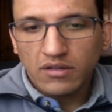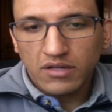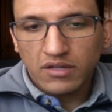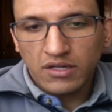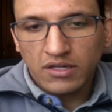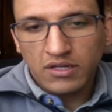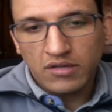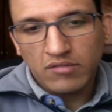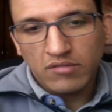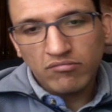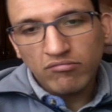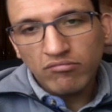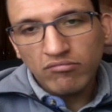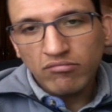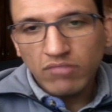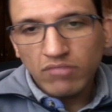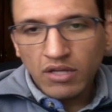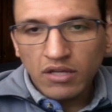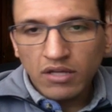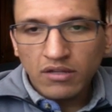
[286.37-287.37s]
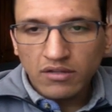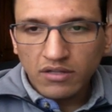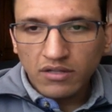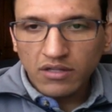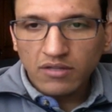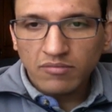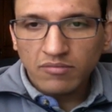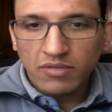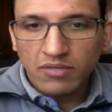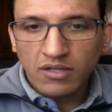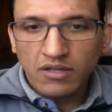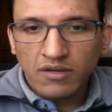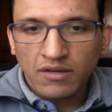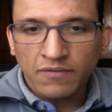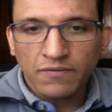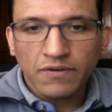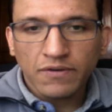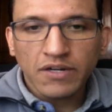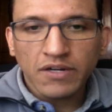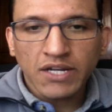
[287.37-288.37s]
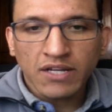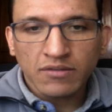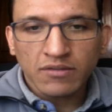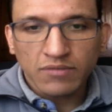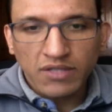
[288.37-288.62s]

It can be a furnace.